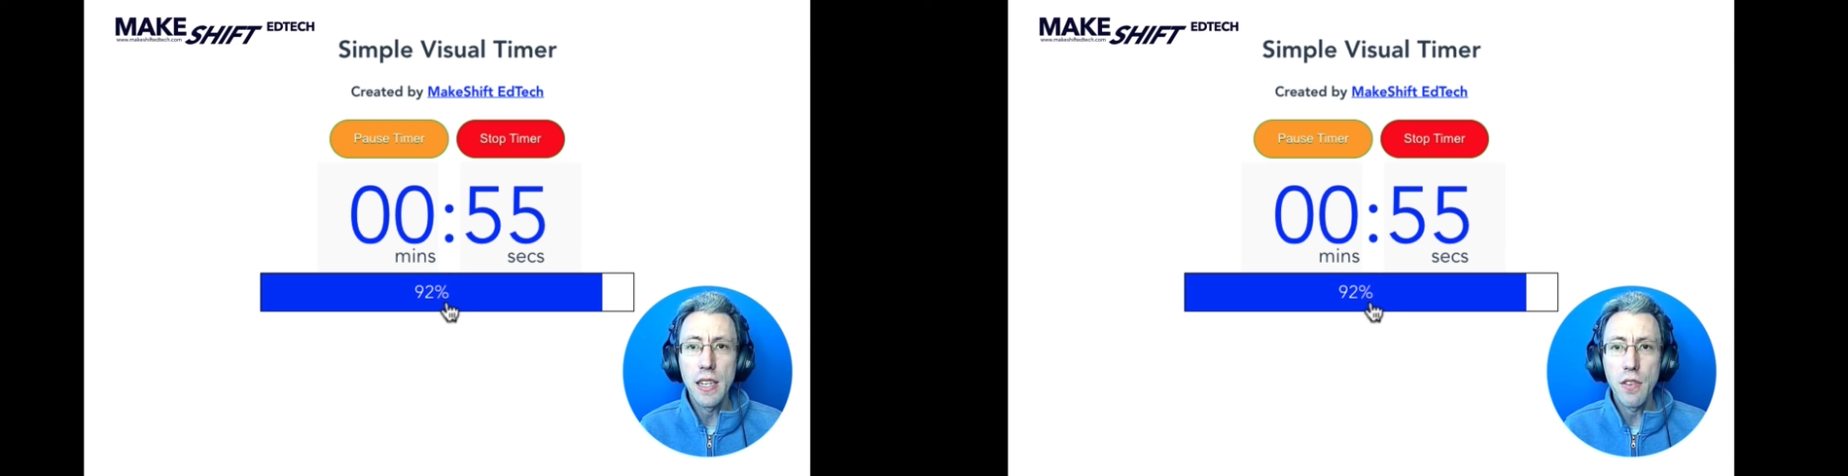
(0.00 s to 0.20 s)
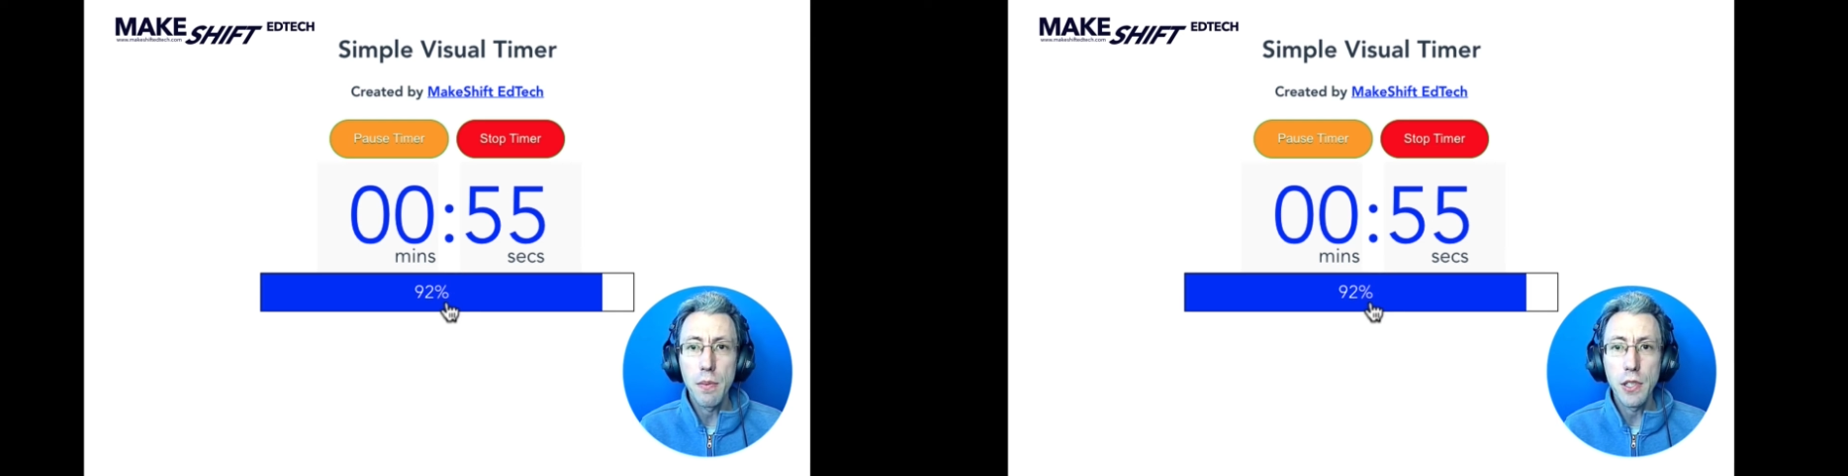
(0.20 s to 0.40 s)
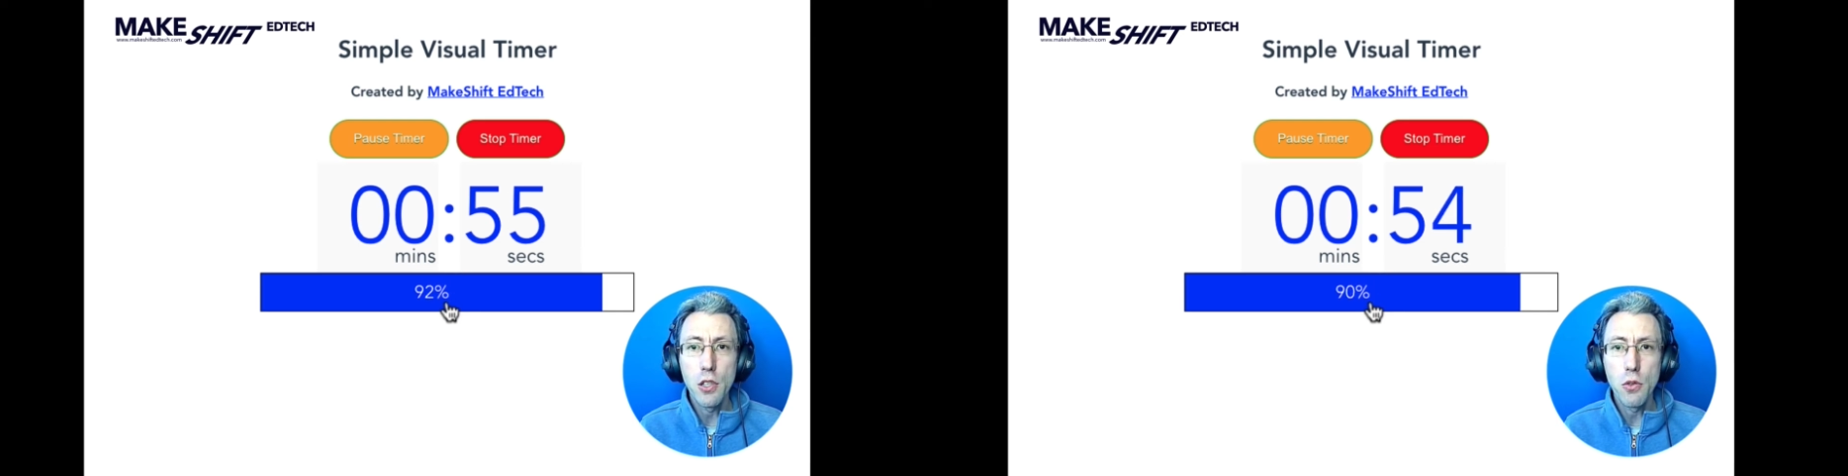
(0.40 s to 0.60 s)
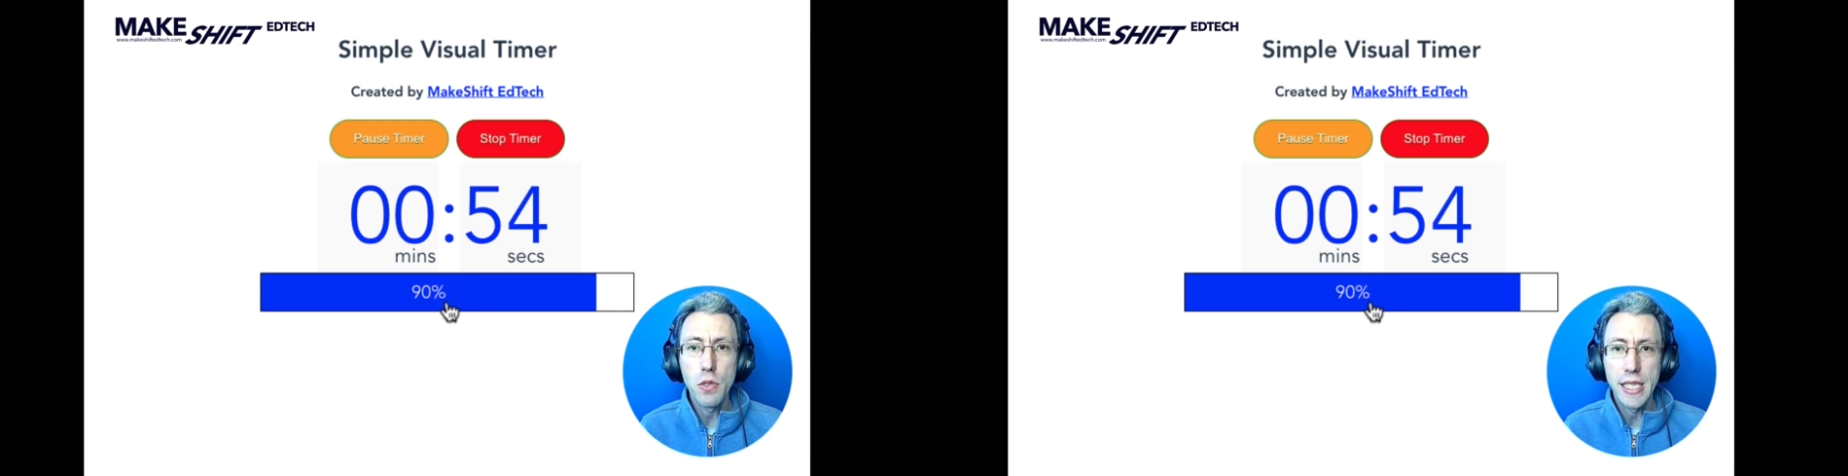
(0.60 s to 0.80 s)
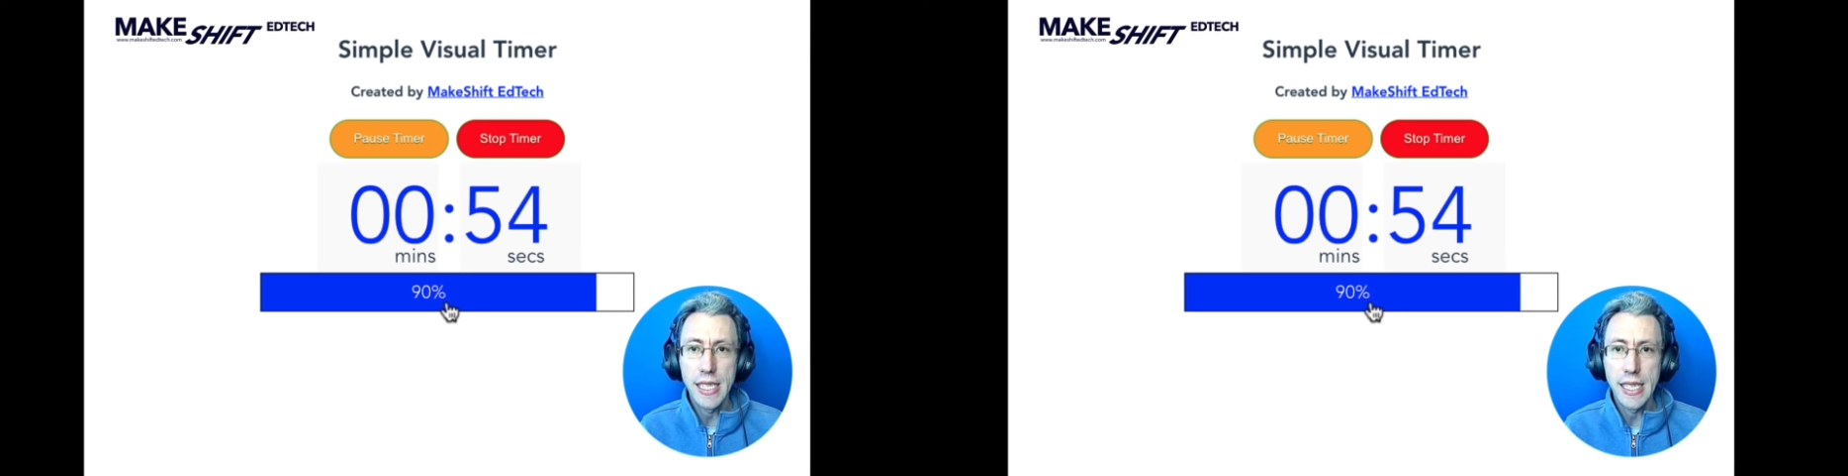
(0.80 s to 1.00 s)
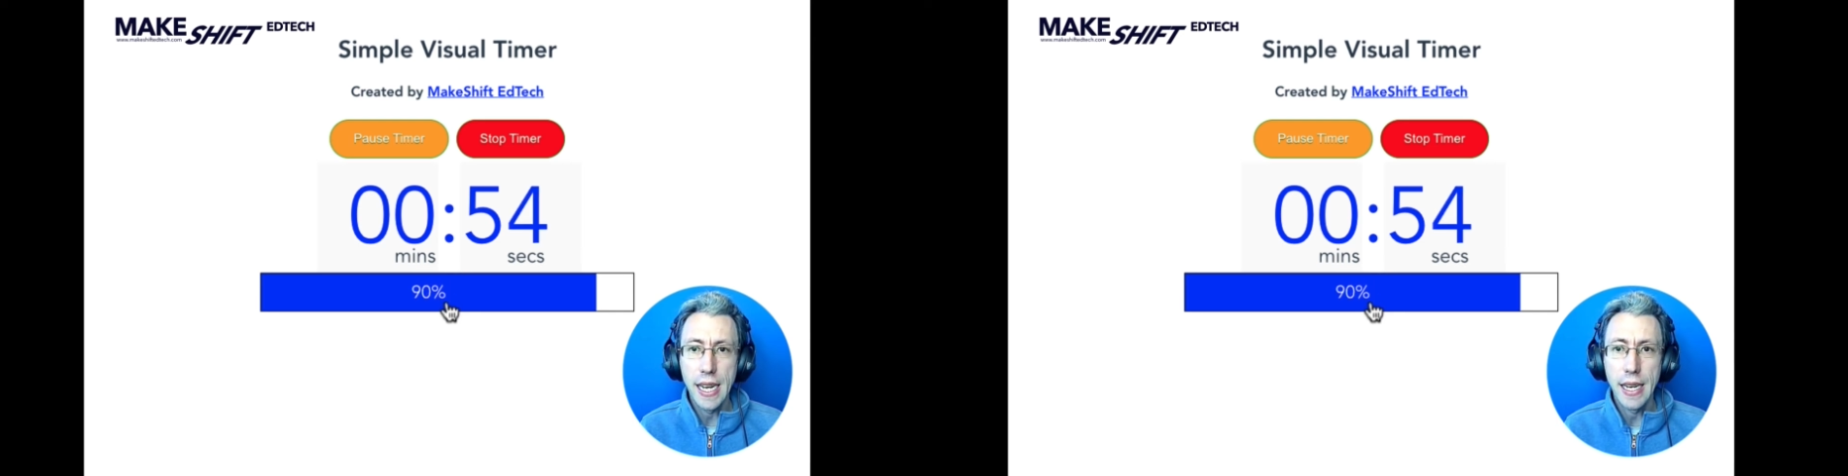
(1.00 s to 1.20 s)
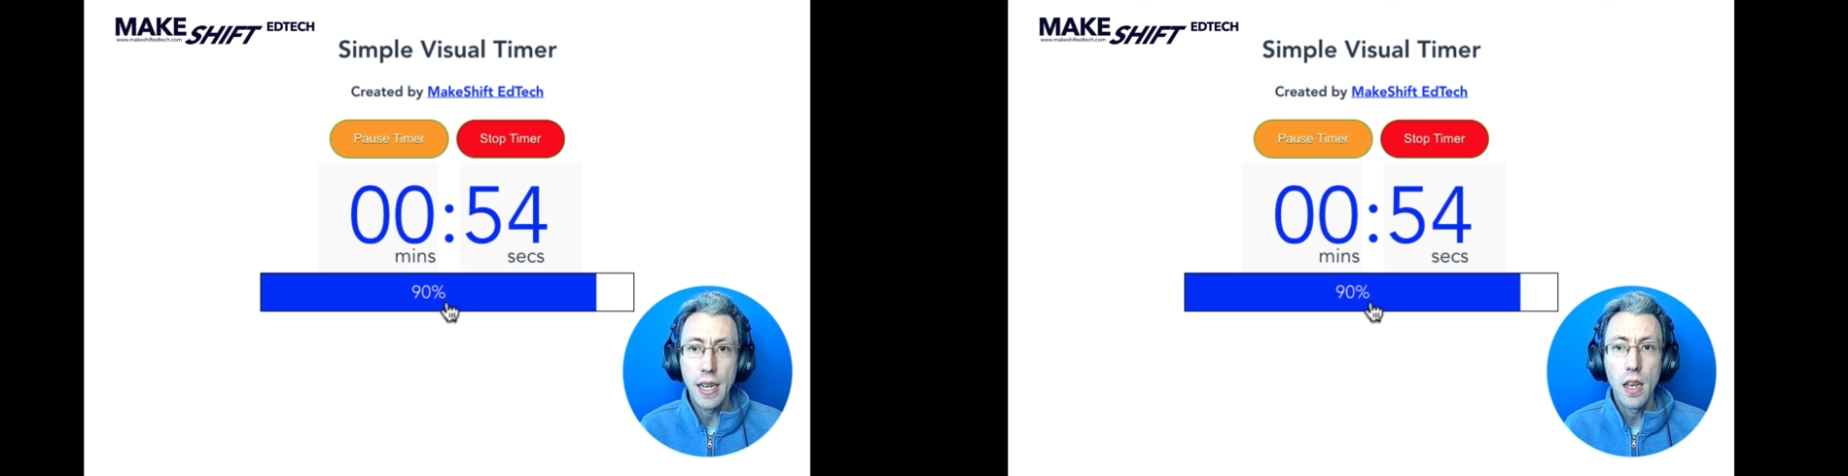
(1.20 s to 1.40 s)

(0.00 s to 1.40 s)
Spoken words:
them cues and say,